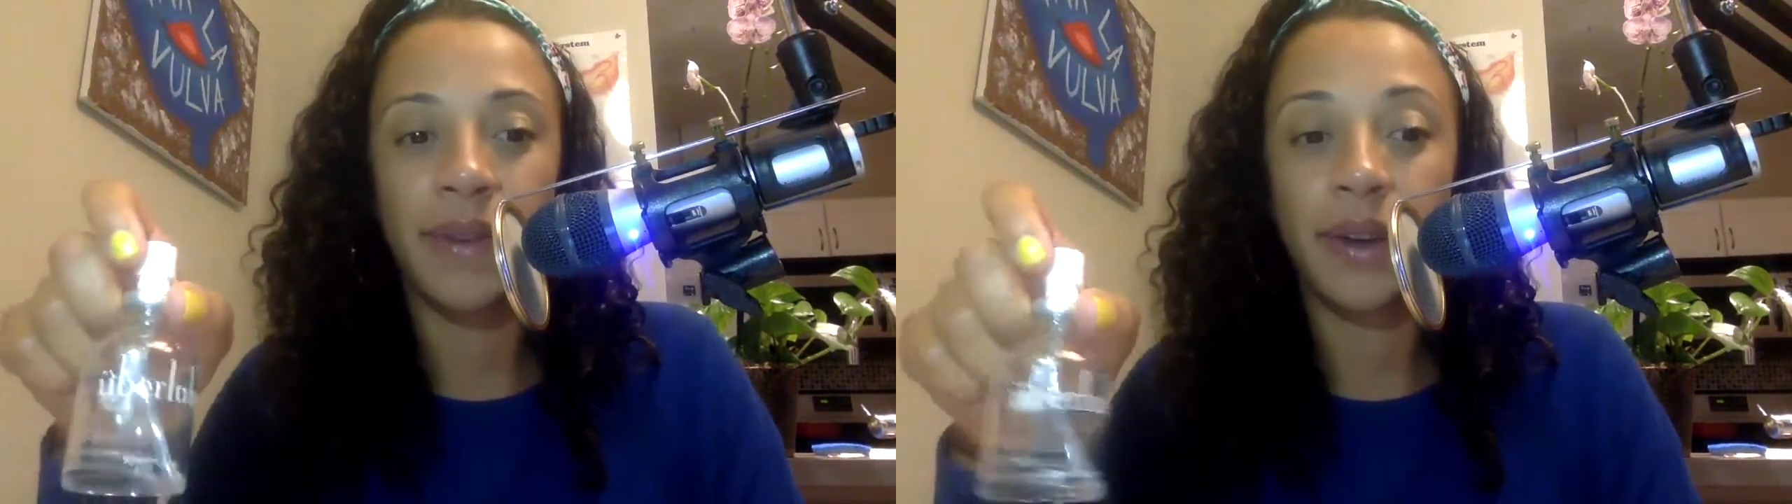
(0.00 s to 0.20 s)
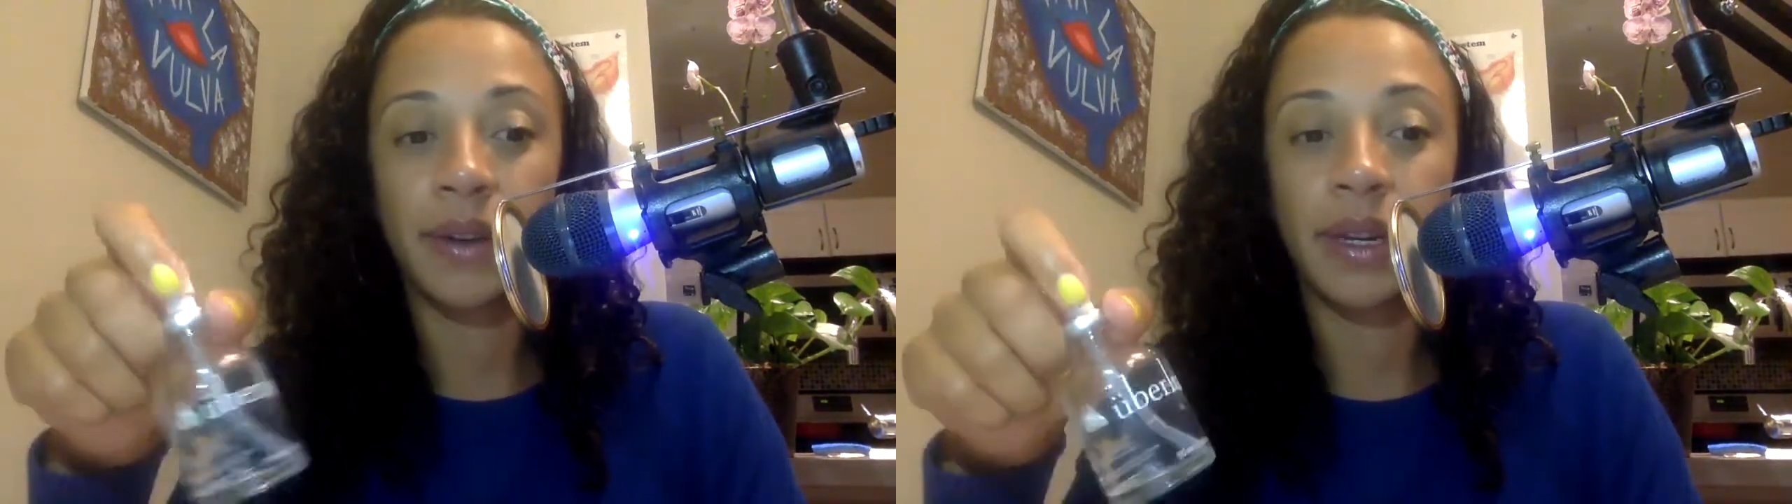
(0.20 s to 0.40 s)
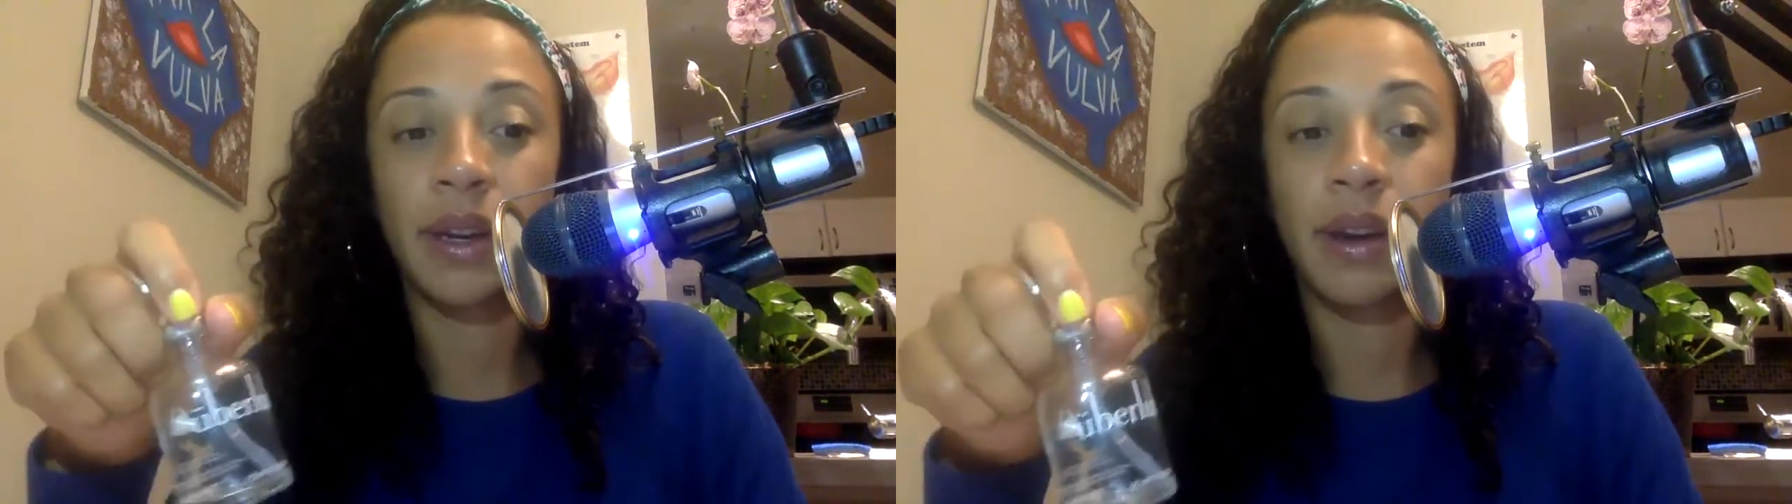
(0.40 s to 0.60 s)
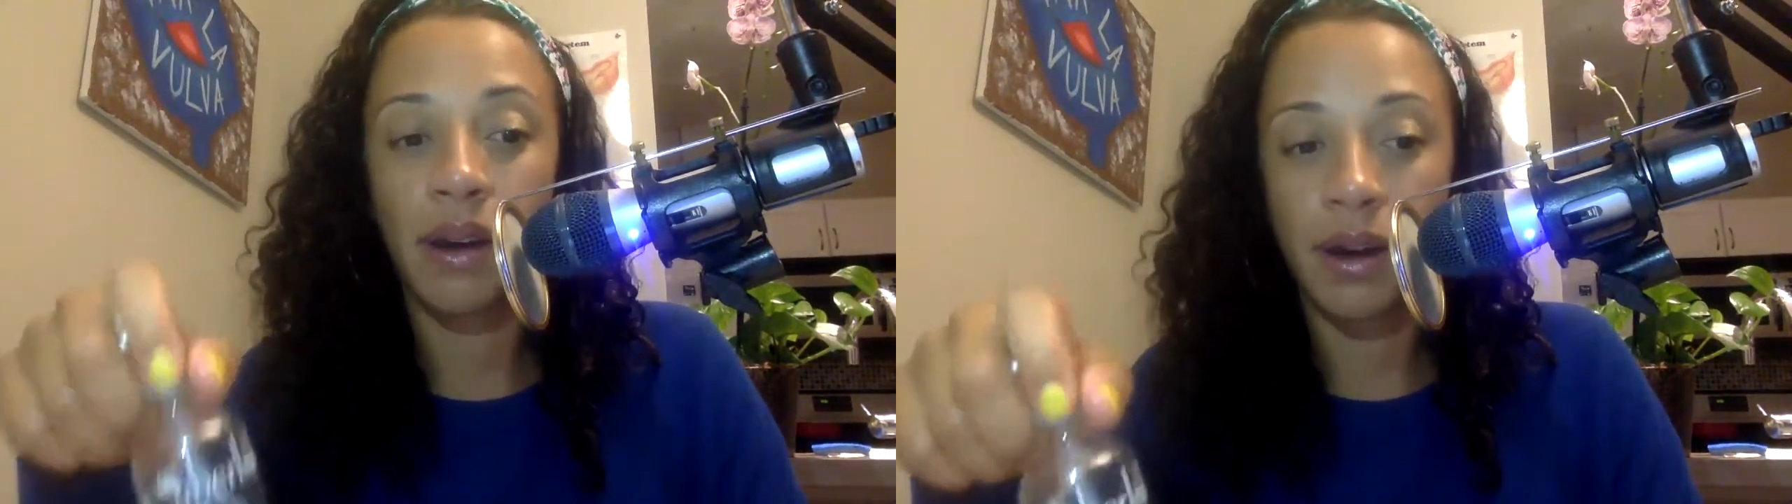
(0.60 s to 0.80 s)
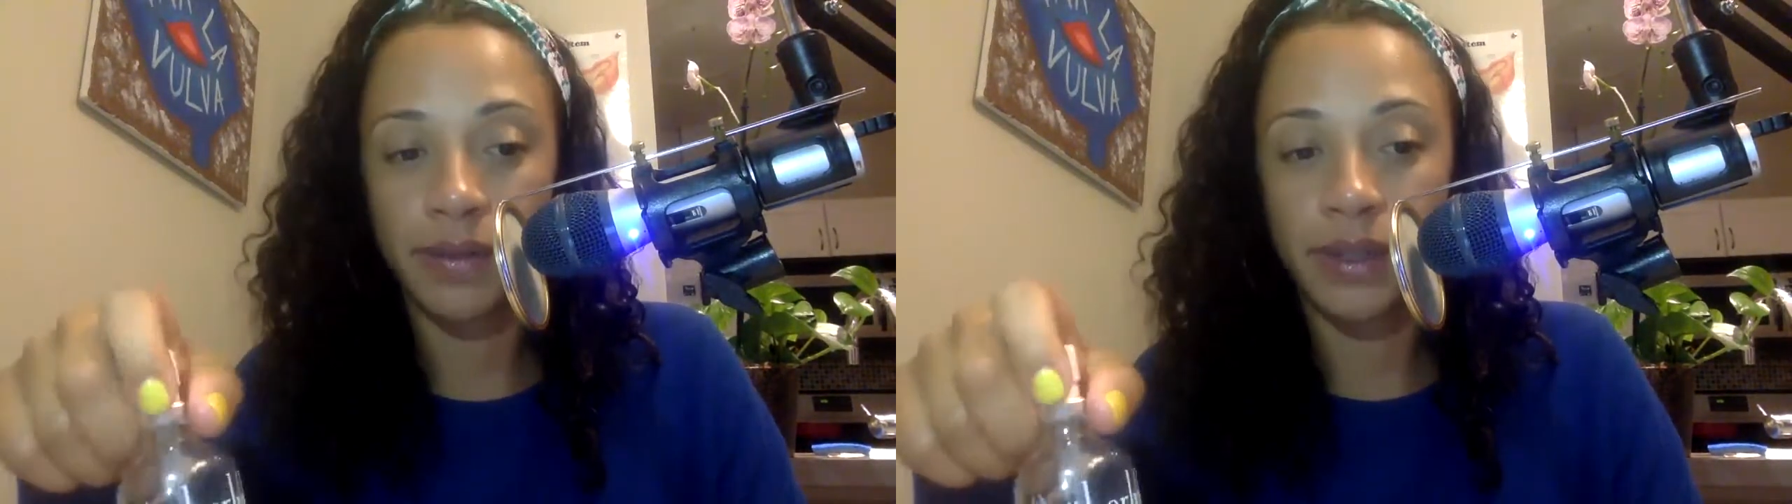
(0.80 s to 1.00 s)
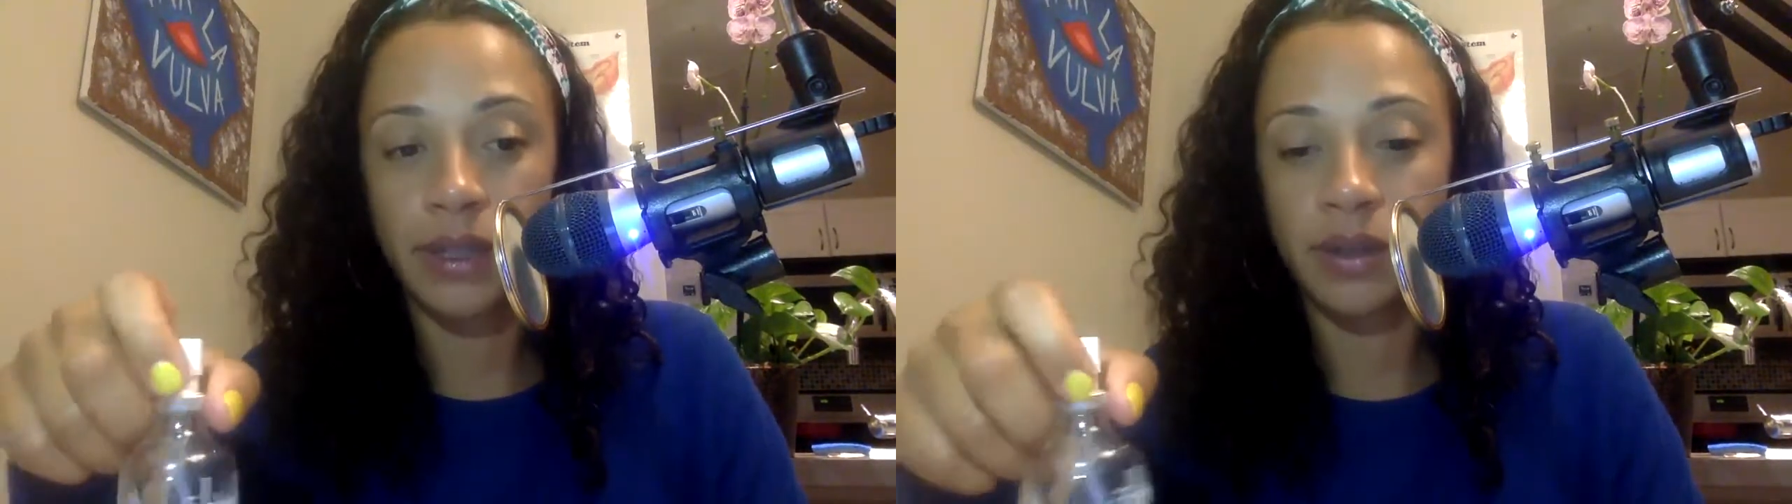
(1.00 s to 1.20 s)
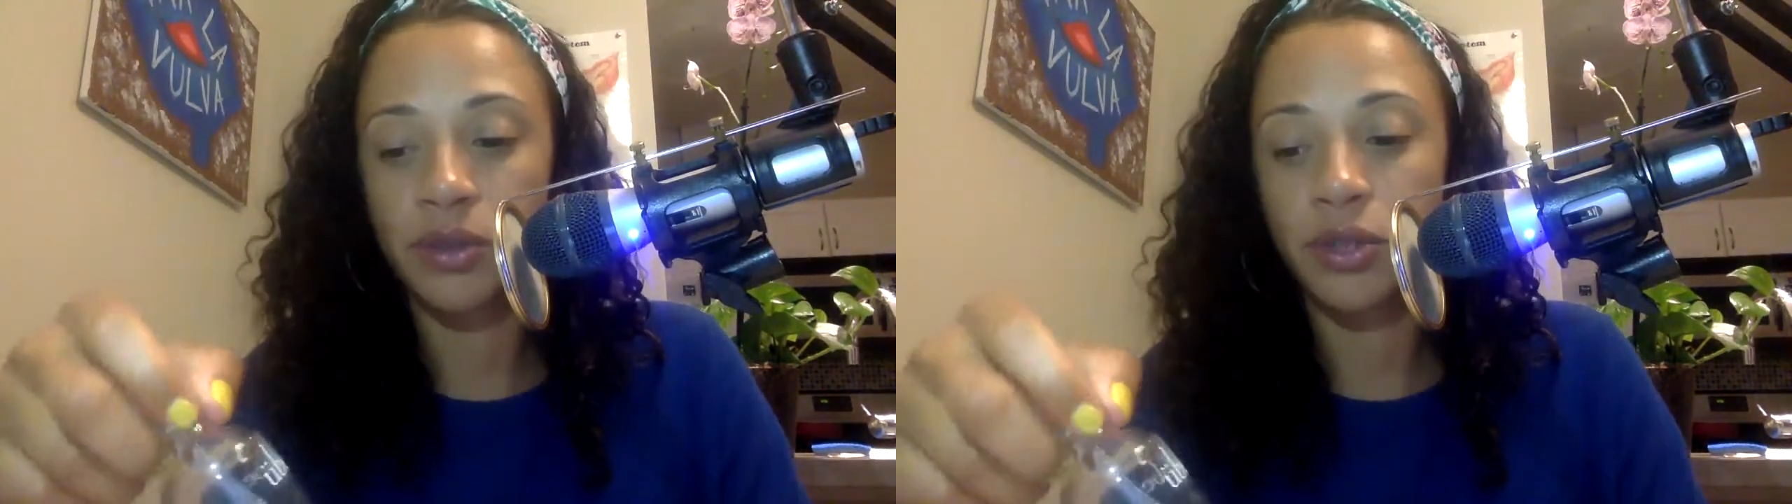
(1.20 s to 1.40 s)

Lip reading: very often.